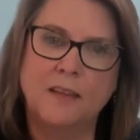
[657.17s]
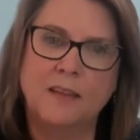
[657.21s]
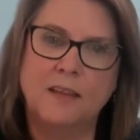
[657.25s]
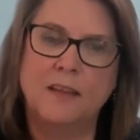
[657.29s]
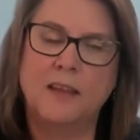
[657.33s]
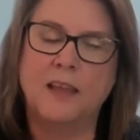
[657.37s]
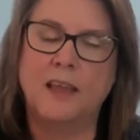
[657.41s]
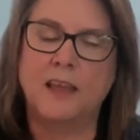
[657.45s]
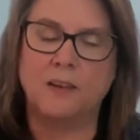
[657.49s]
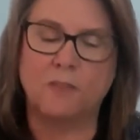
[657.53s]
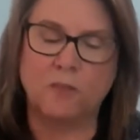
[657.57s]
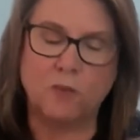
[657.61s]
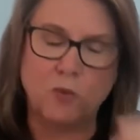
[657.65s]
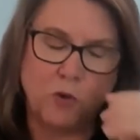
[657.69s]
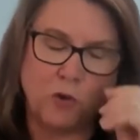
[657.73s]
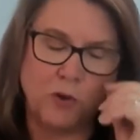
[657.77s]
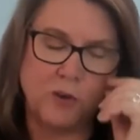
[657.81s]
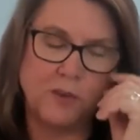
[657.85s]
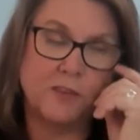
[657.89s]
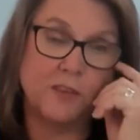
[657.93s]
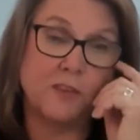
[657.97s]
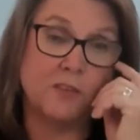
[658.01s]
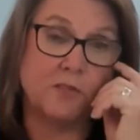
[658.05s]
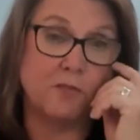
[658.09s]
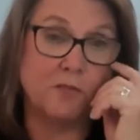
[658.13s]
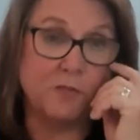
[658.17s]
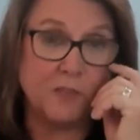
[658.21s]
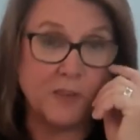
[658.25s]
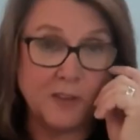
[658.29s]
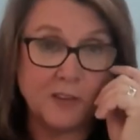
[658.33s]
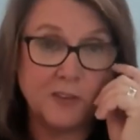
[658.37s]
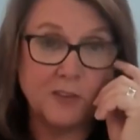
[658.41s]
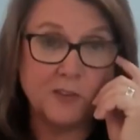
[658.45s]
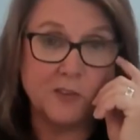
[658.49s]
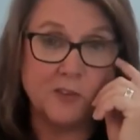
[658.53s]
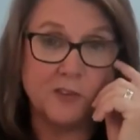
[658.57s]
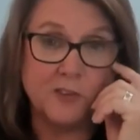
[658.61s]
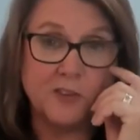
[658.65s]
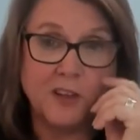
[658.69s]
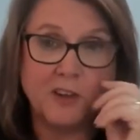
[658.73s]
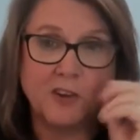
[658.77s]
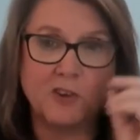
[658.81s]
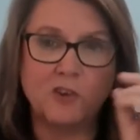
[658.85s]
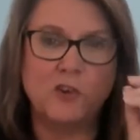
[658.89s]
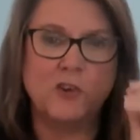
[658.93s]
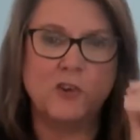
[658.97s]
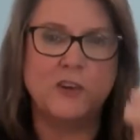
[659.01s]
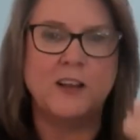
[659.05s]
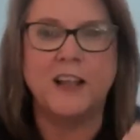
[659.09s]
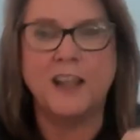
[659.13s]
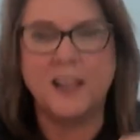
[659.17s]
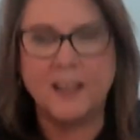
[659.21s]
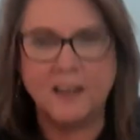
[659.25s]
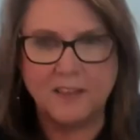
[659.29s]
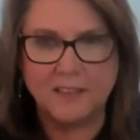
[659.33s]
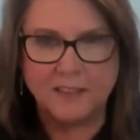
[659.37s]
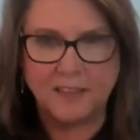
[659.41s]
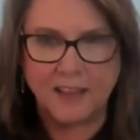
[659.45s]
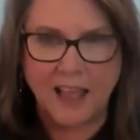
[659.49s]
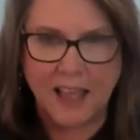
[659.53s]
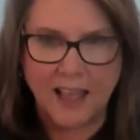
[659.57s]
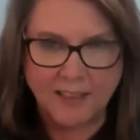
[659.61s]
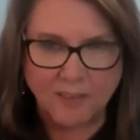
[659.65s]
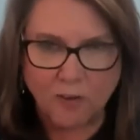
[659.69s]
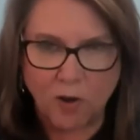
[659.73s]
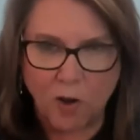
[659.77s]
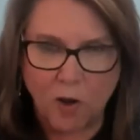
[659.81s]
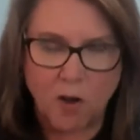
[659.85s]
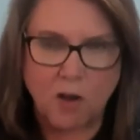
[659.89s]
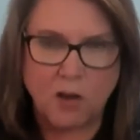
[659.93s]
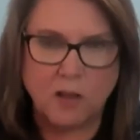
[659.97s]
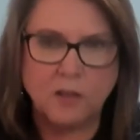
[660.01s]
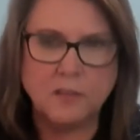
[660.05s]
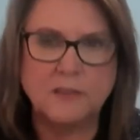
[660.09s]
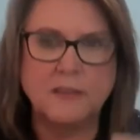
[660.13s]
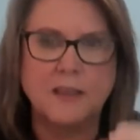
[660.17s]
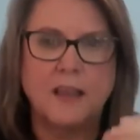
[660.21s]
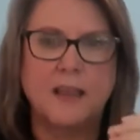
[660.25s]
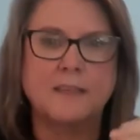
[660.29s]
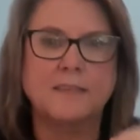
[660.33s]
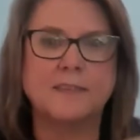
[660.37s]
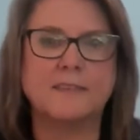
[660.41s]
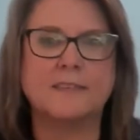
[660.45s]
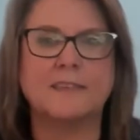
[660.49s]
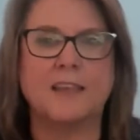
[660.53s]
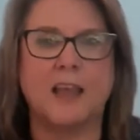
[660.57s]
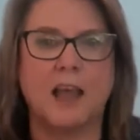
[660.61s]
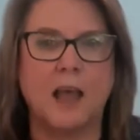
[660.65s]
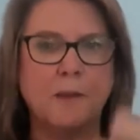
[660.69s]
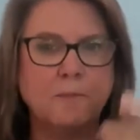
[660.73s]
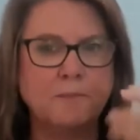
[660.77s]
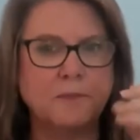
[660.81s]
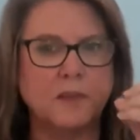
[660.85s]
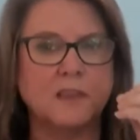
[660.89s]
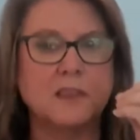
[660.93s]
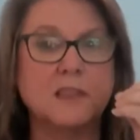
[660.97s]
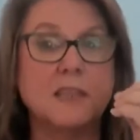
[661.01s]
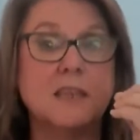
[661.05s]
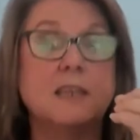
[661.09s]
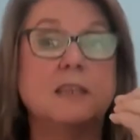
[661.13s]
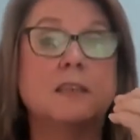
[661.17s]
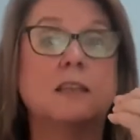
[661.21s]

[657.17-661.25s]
And of course, the vehicle that created that halt, that stop, the thing